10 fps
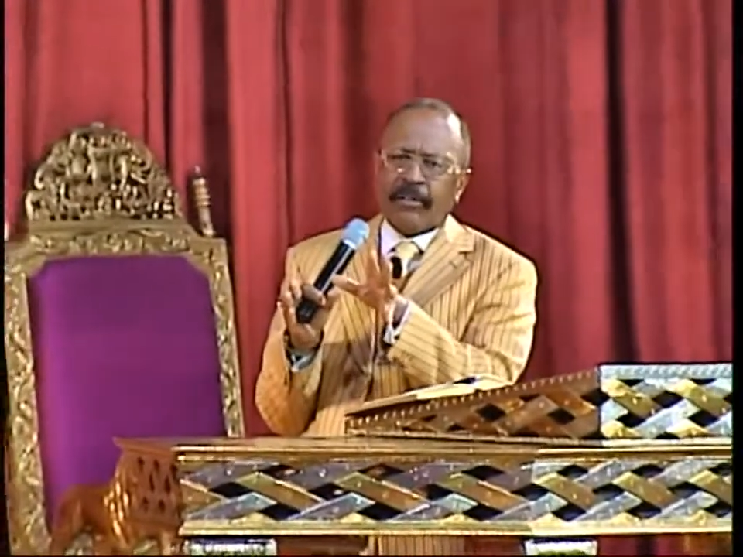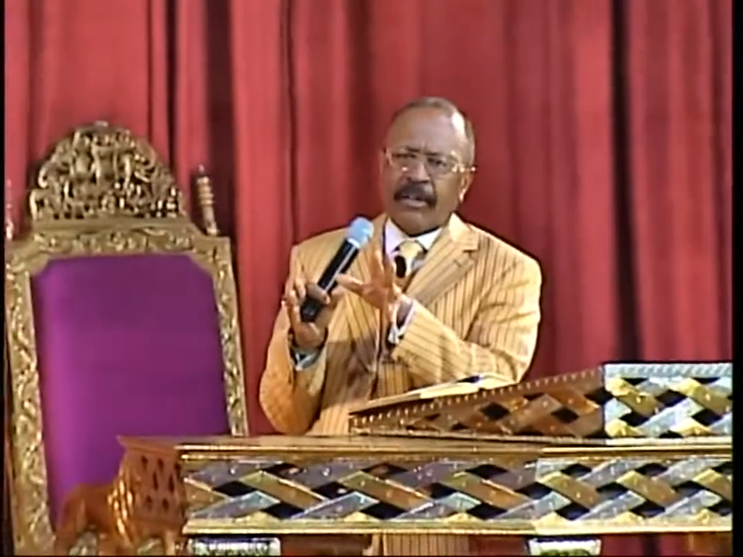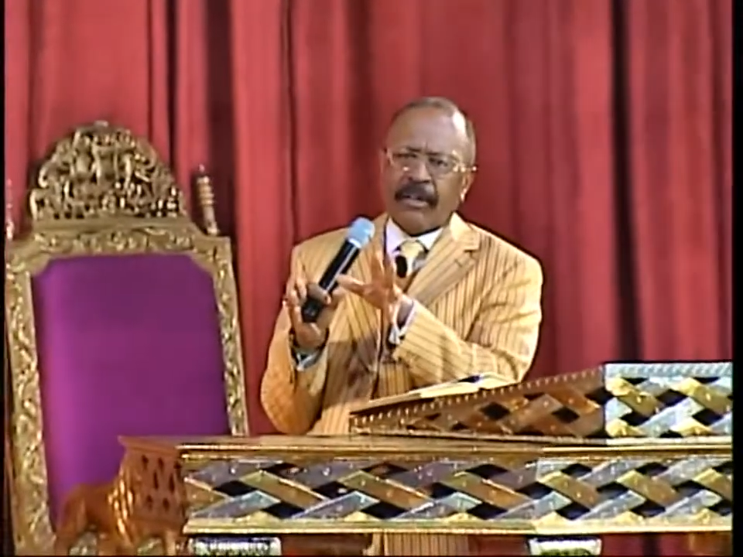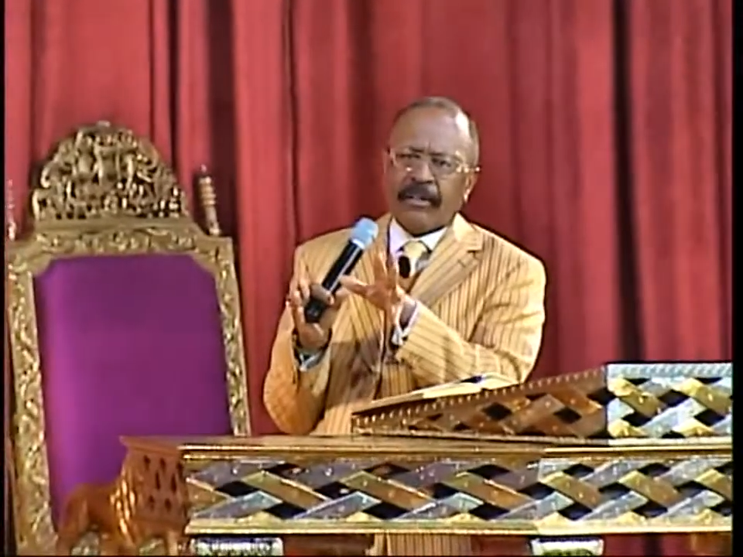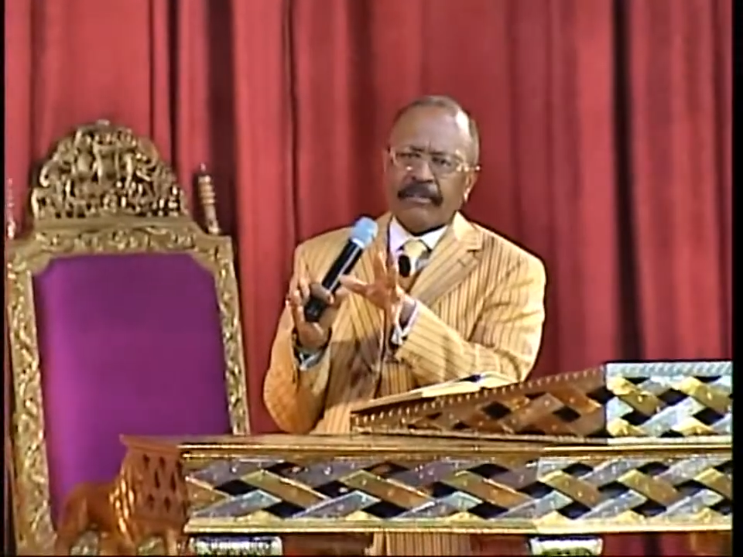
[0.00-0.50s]

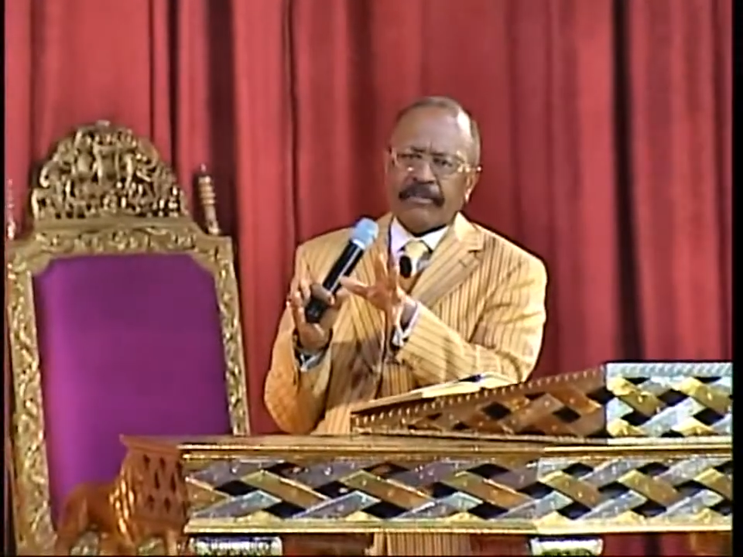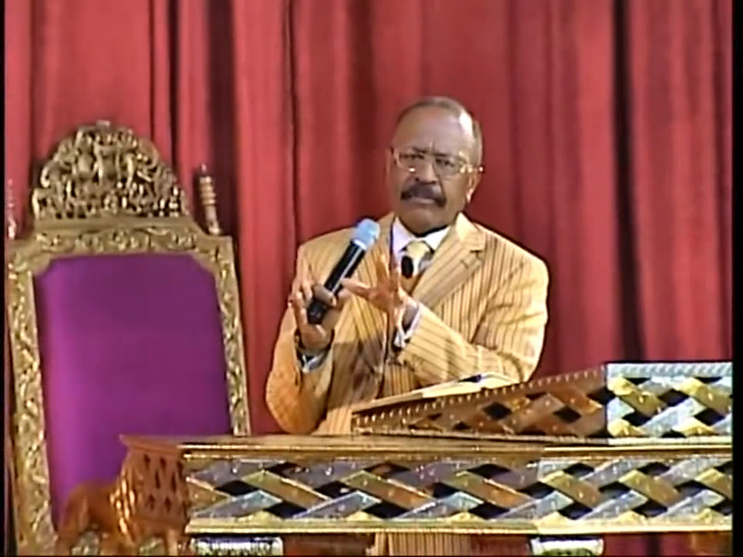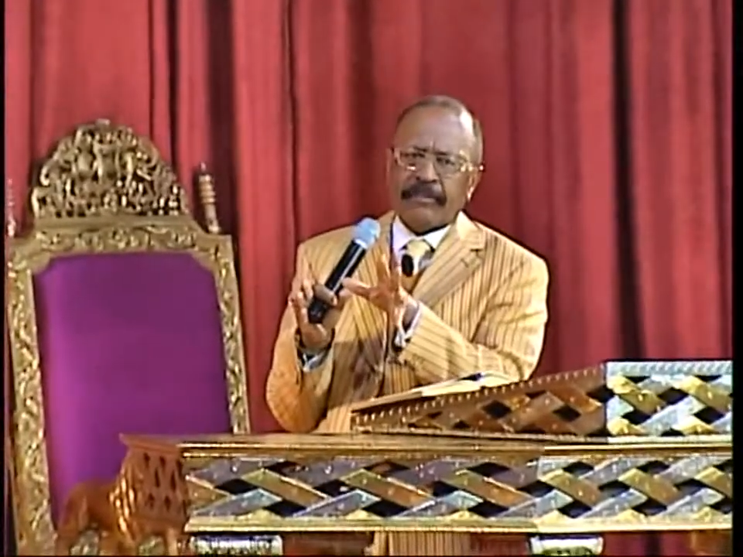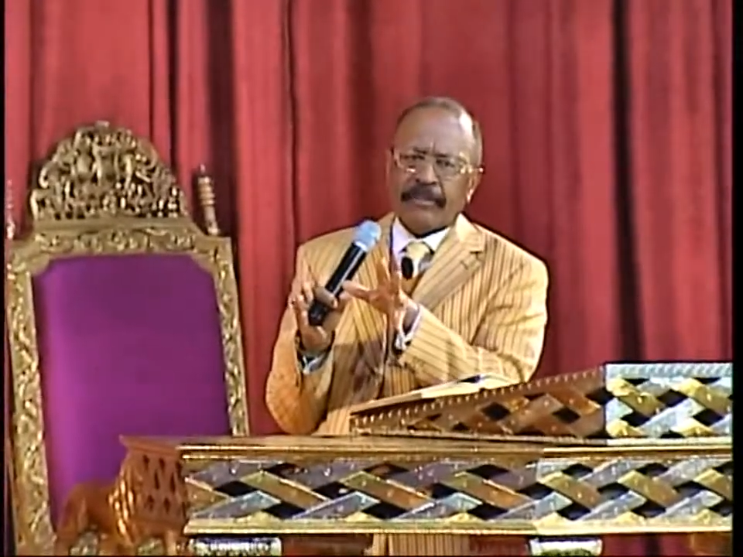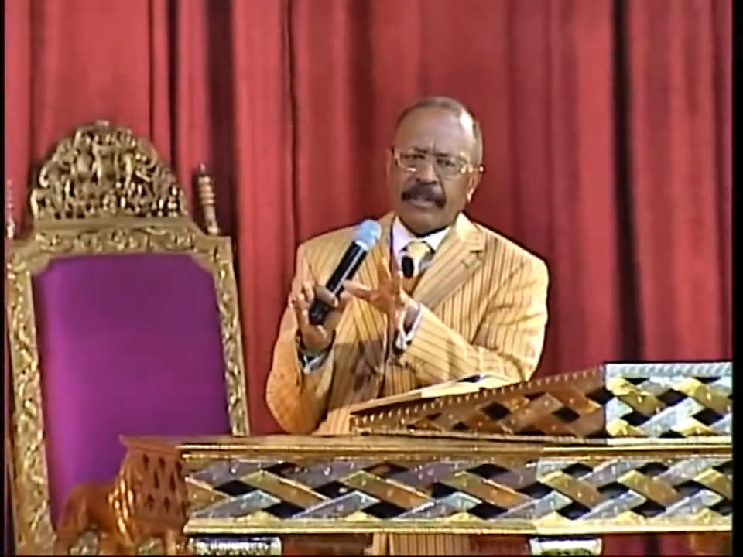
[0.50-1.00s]
Uh,
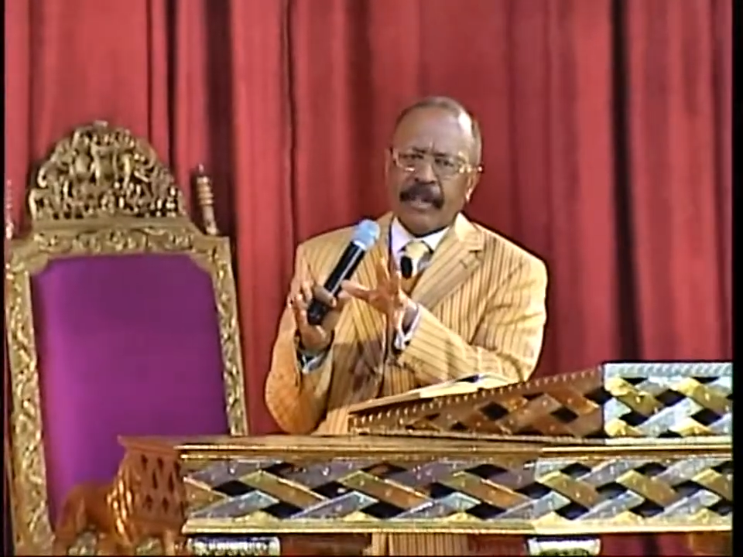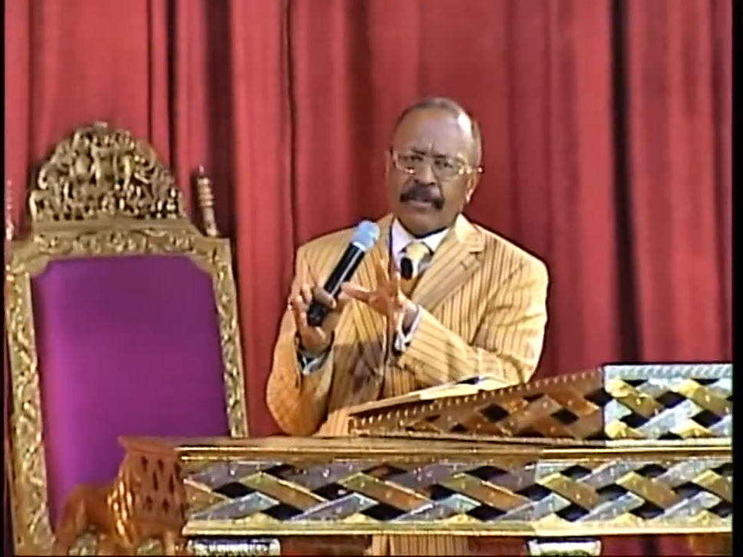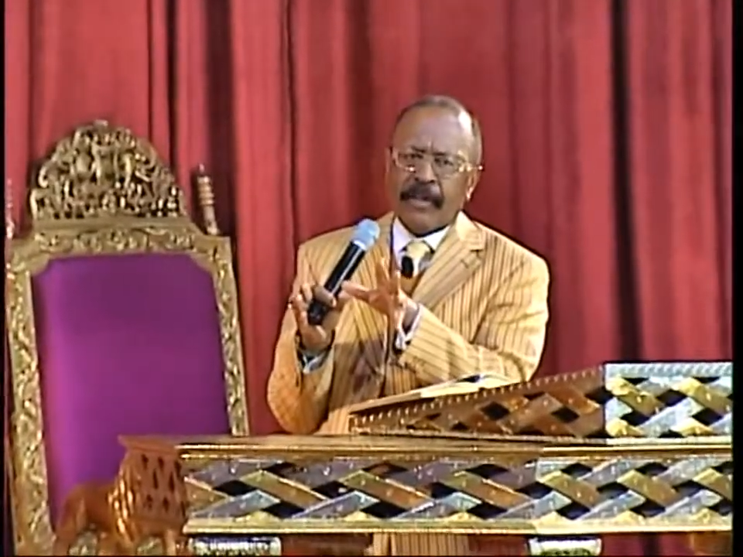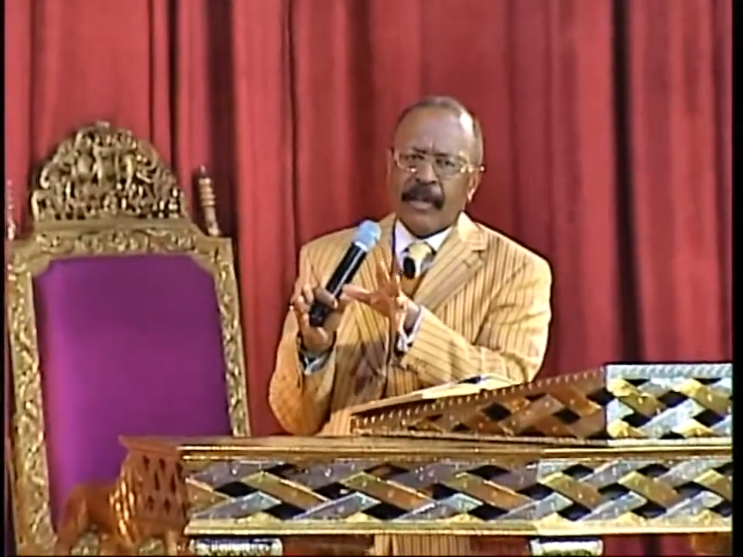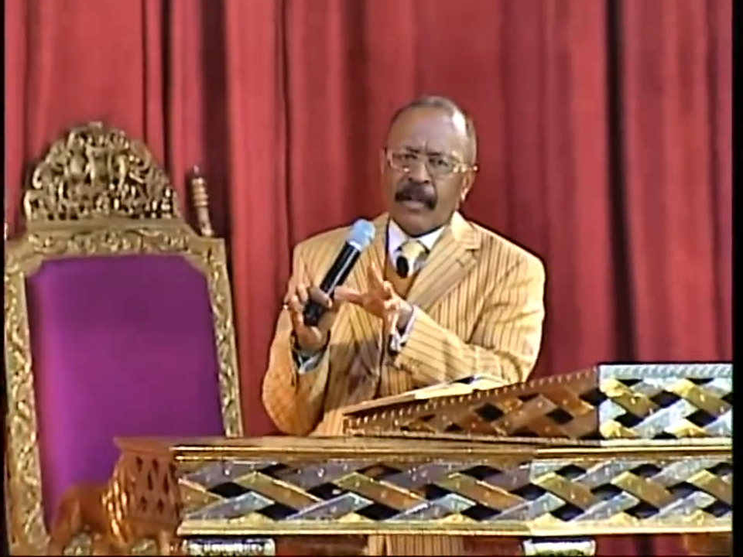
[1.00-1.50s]
you know,
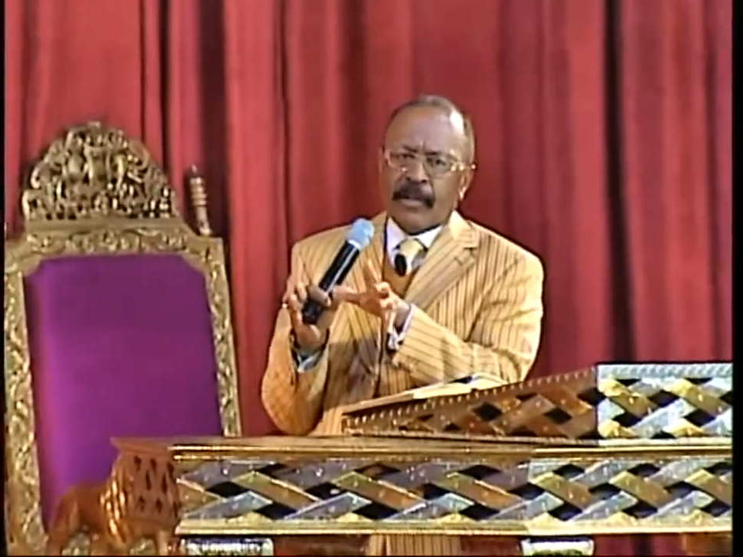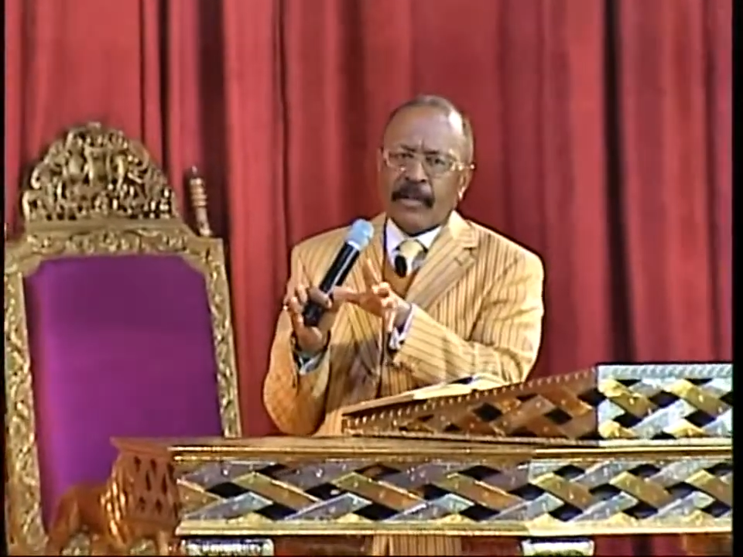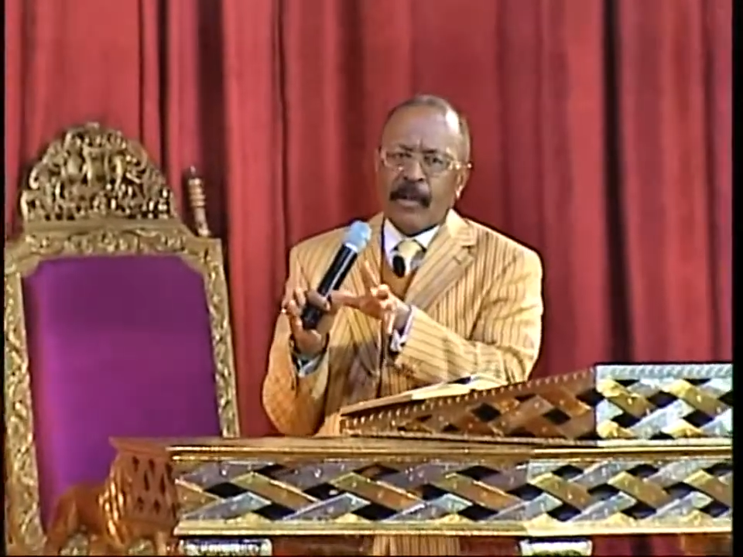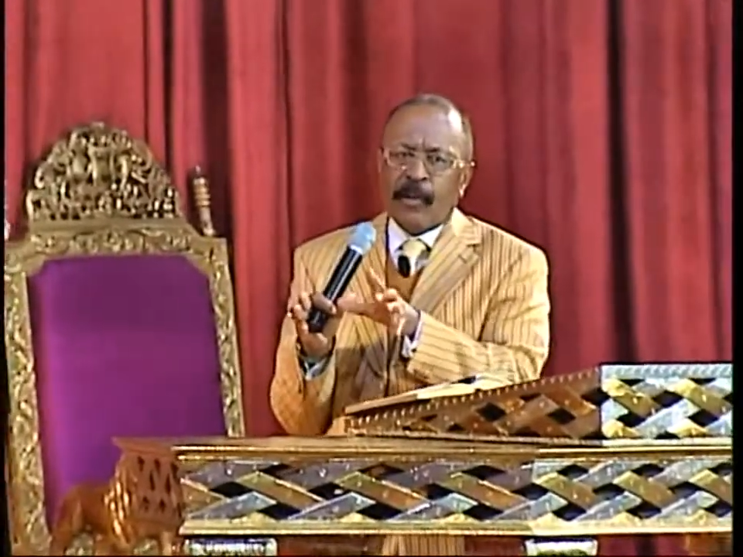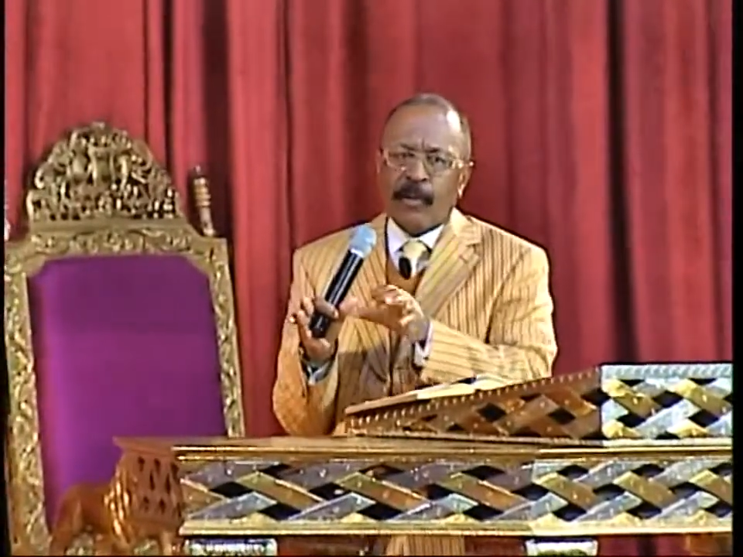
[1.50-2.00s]

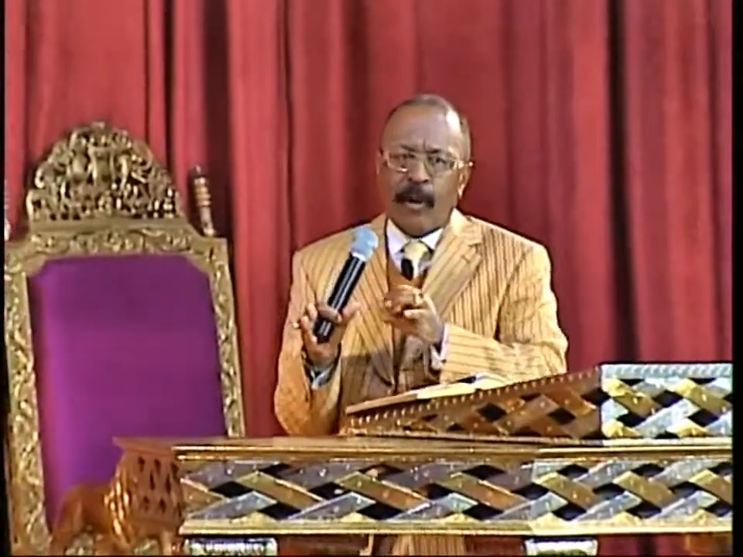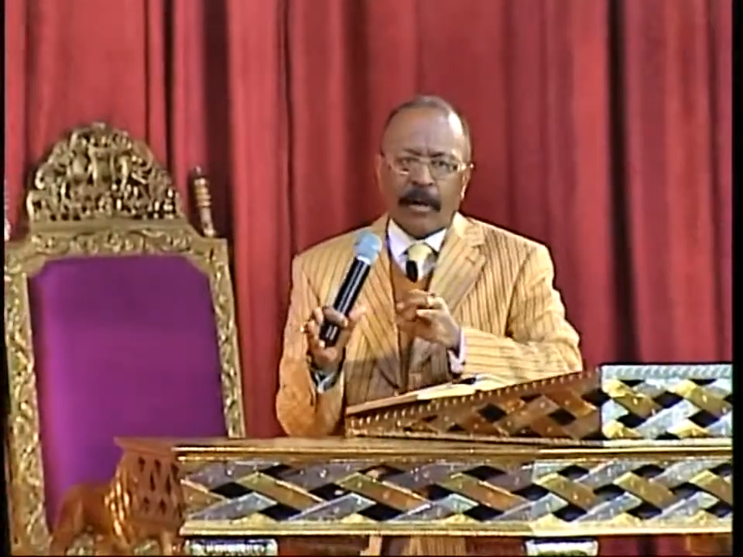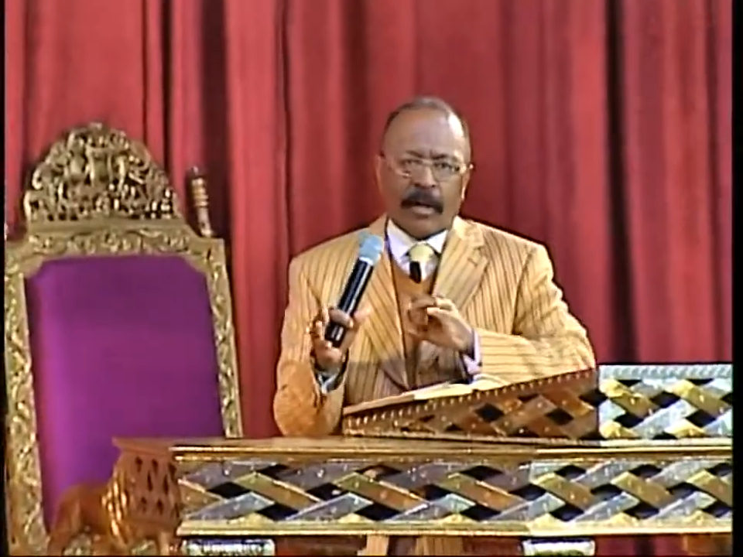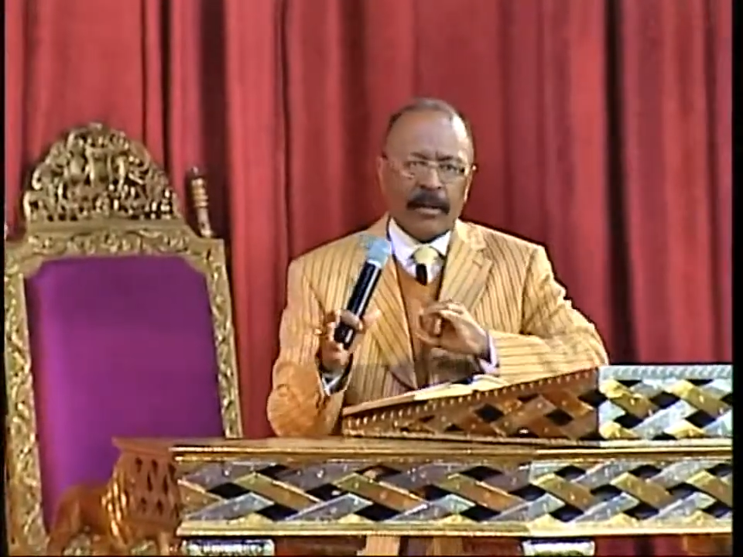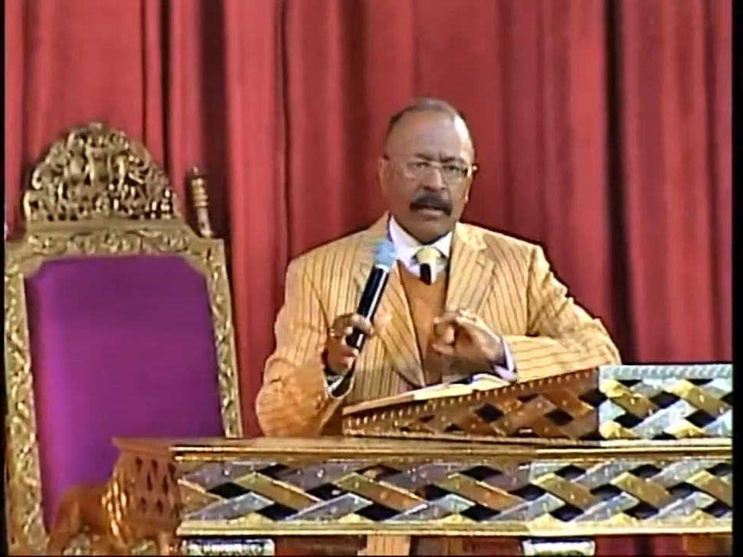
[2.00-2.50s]
we
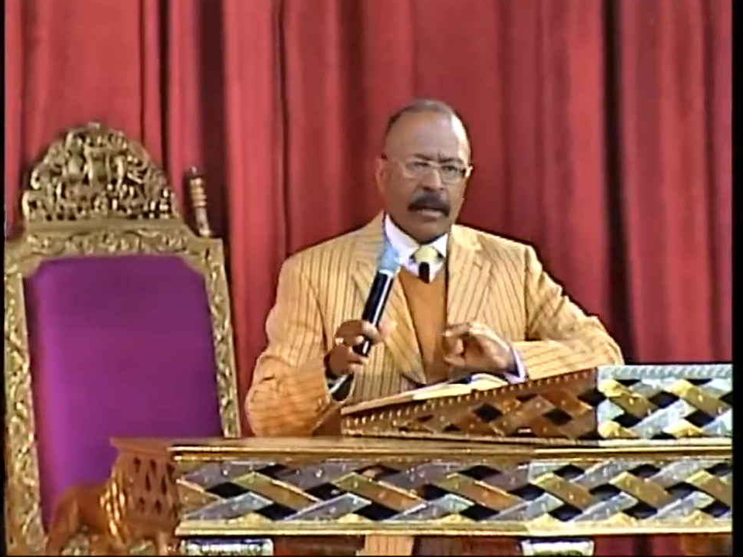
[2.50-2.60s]
want to,